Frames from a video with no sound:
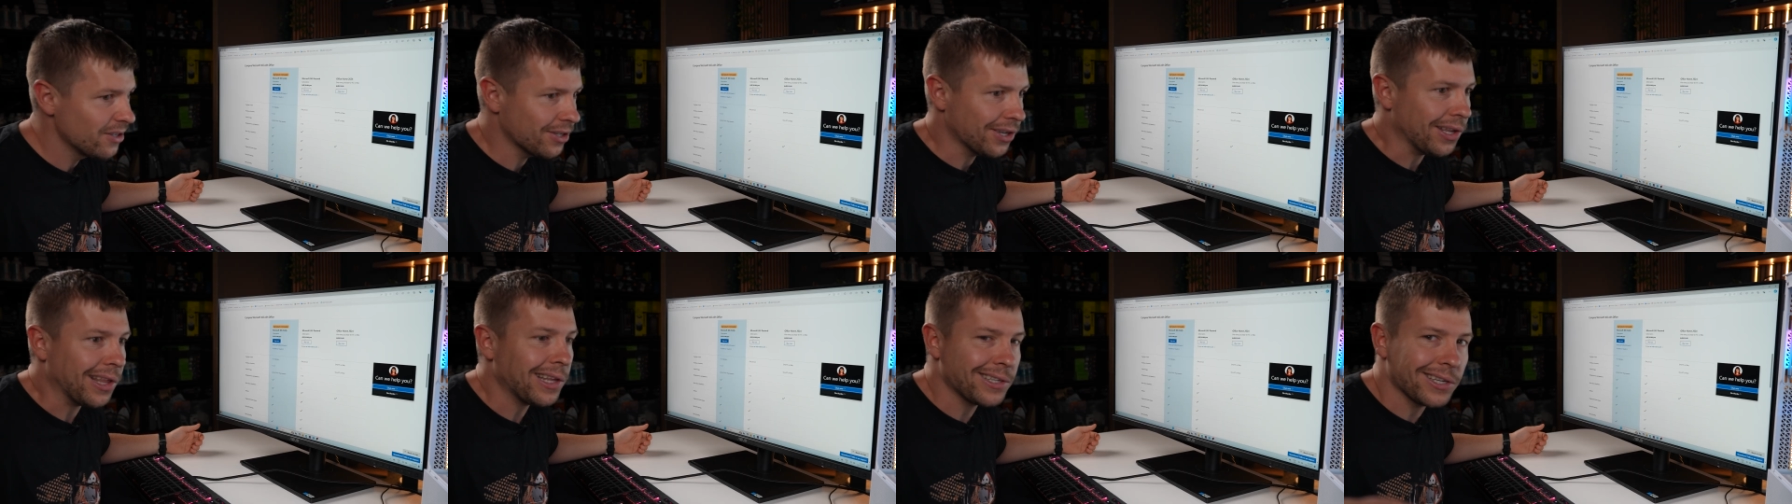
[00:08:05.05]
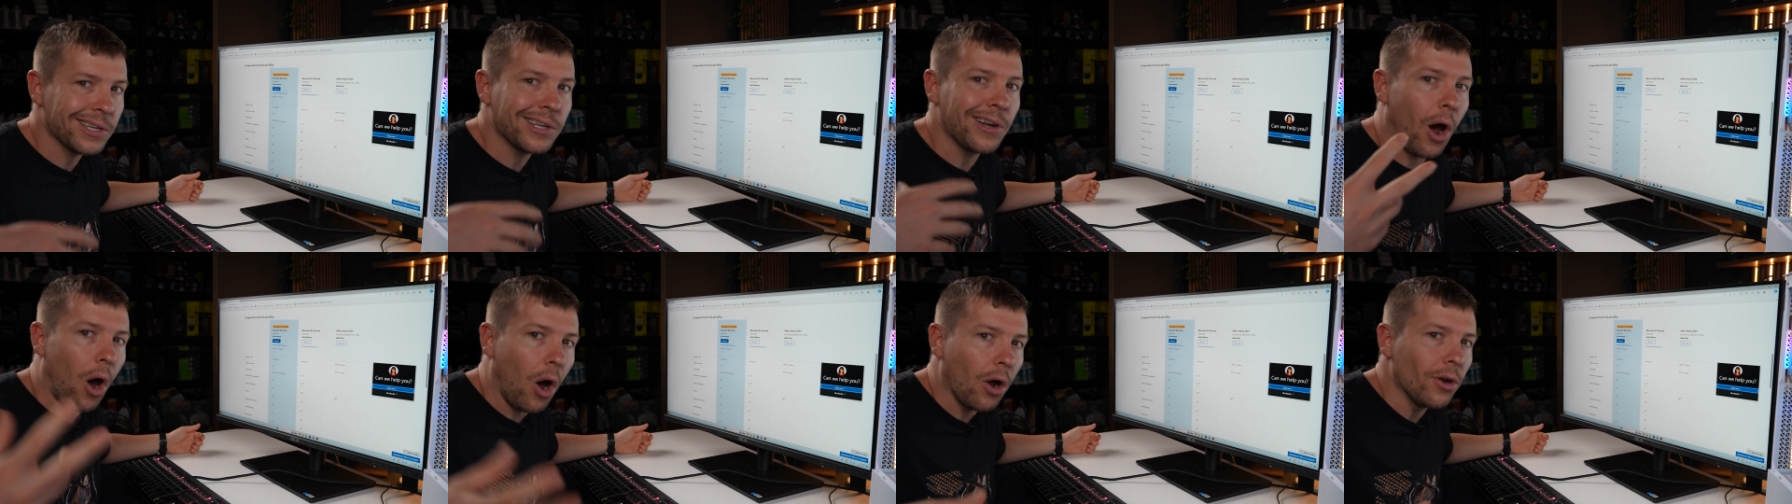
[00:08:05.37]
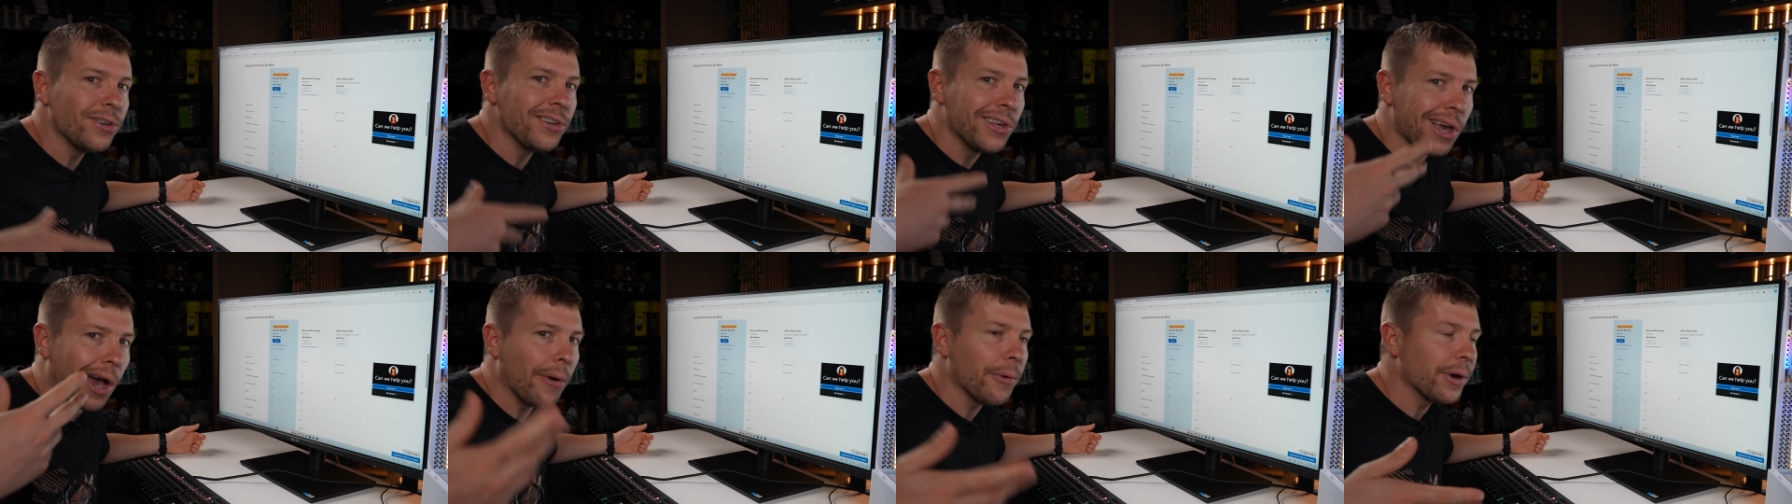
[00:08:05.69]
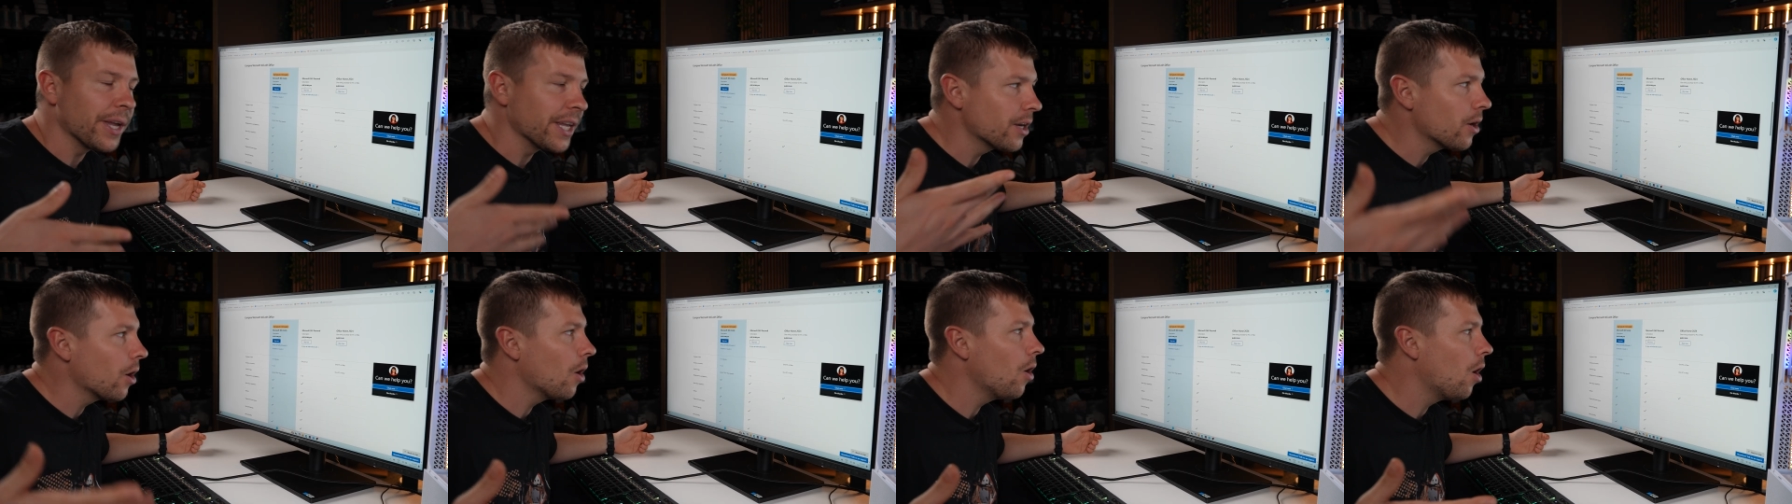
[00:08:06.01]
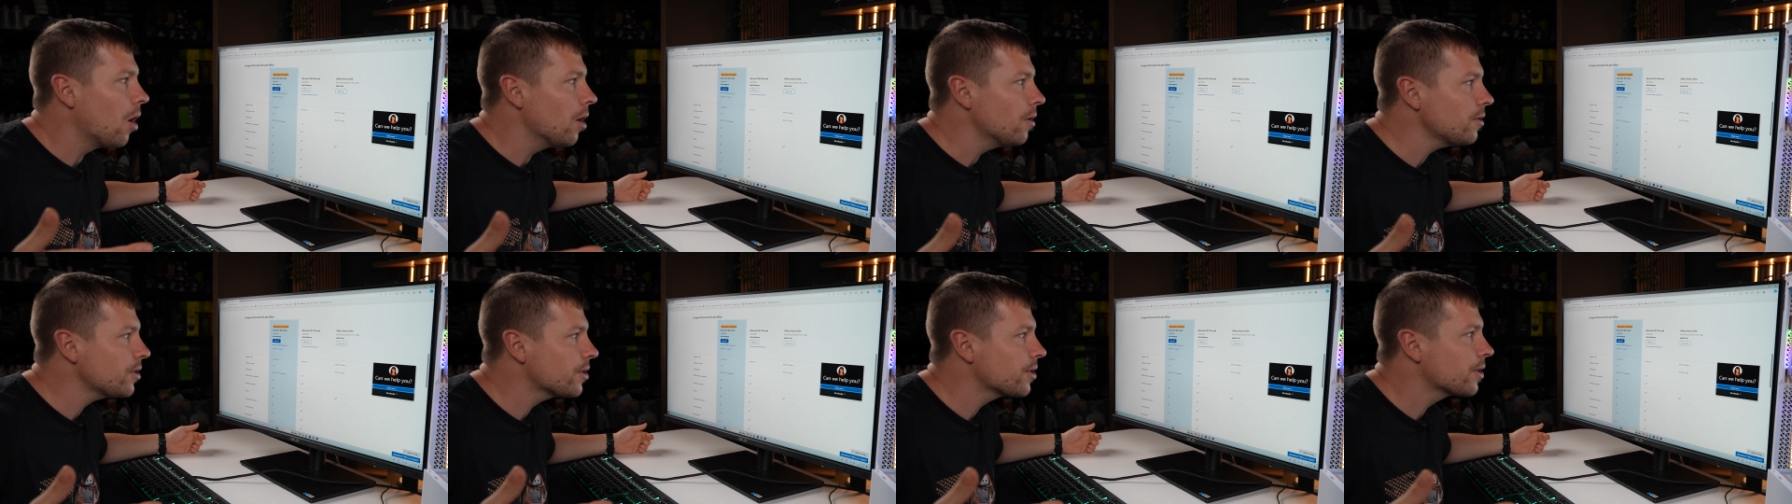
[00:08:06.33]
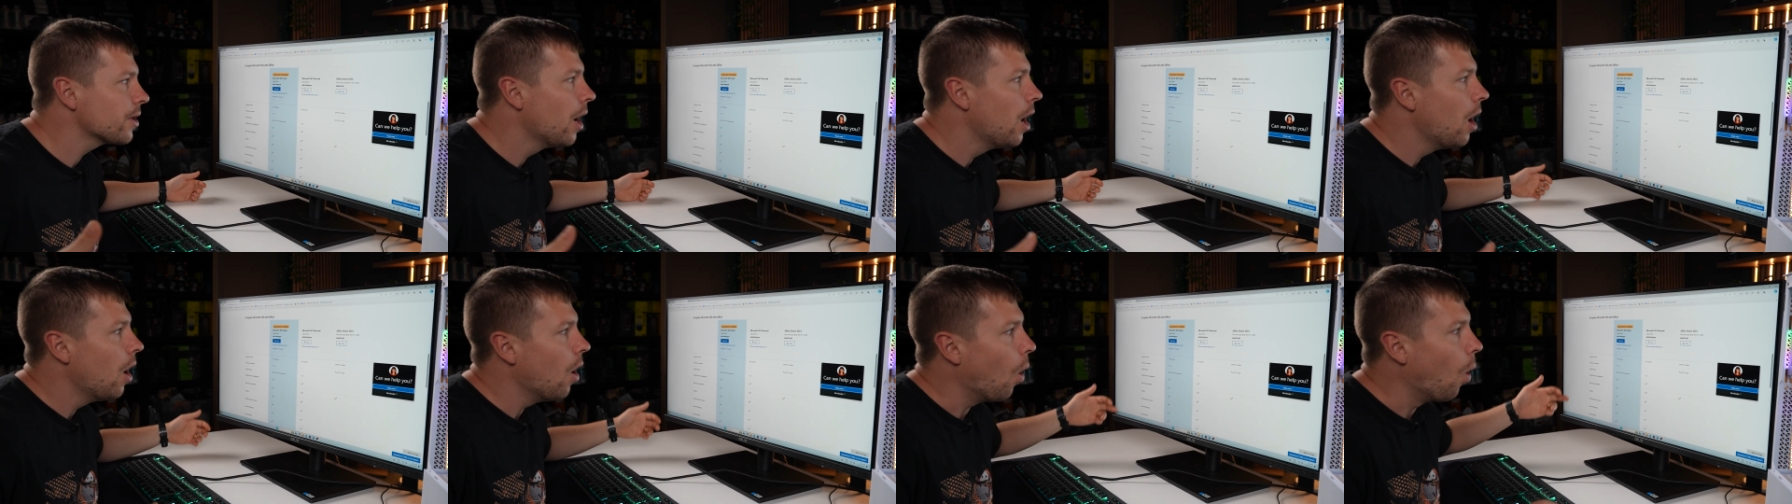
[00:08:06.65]
So that's an ongoing
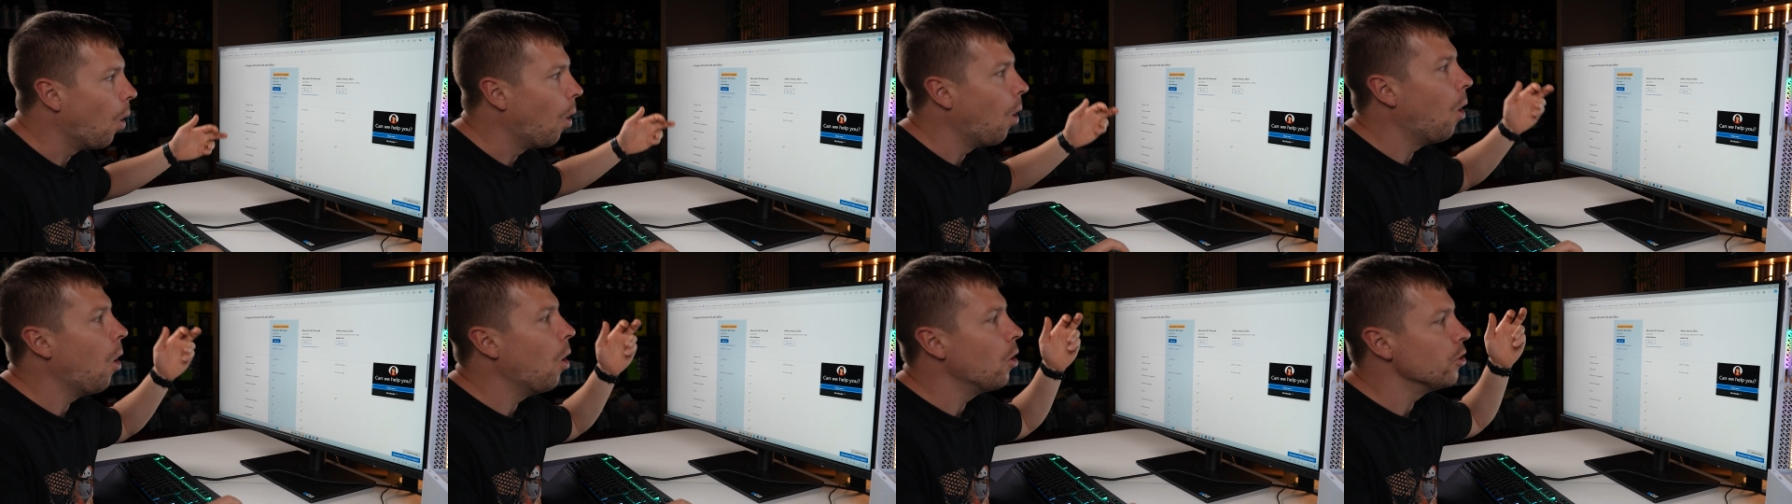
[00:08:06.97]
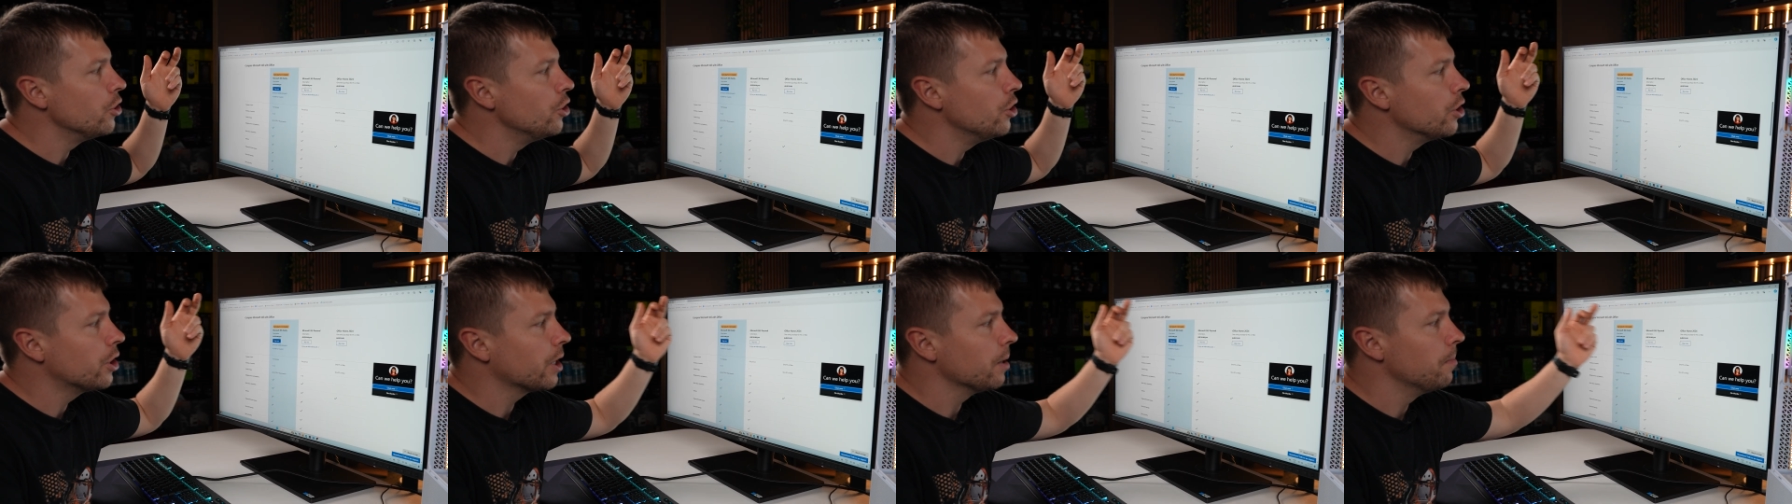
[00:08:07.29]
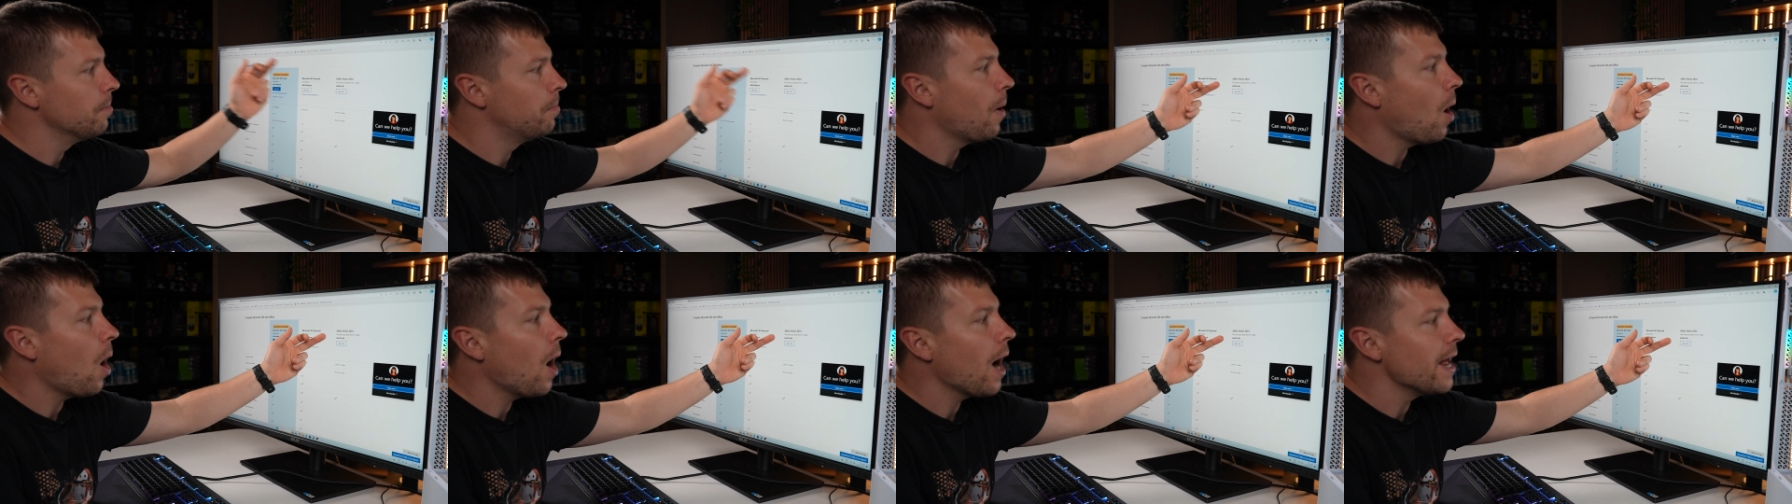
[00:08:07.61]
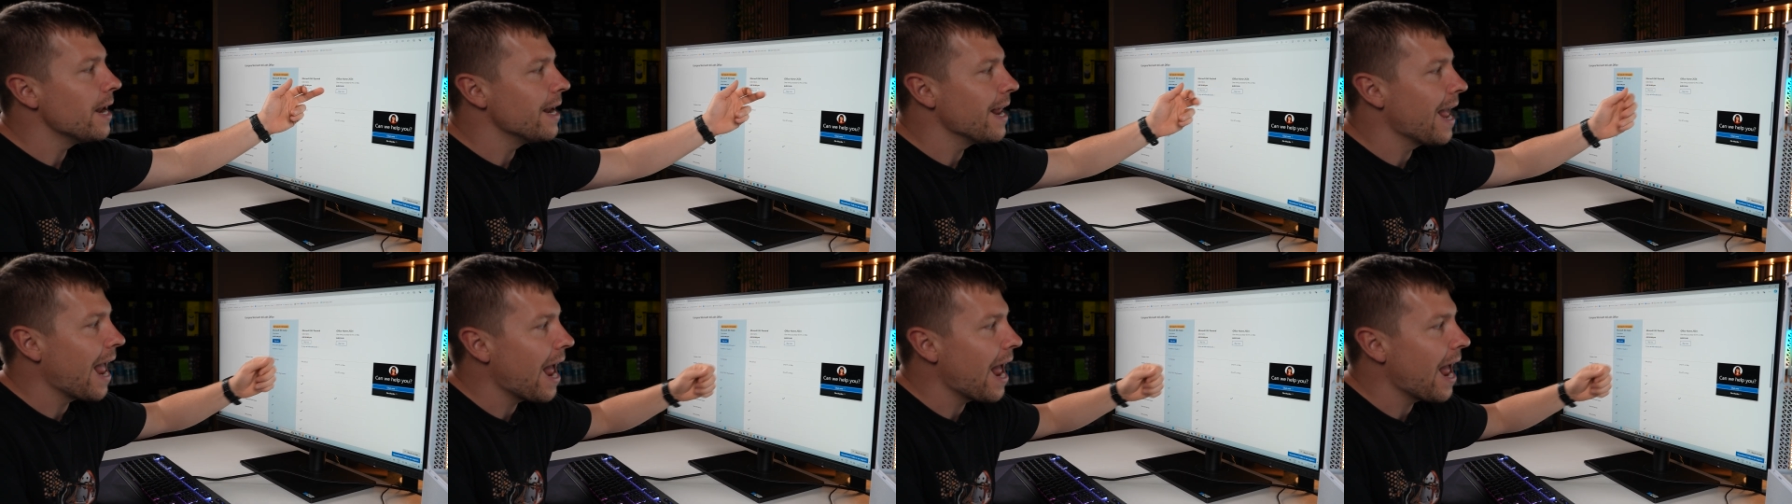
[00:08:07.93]
cost. Or you can buy it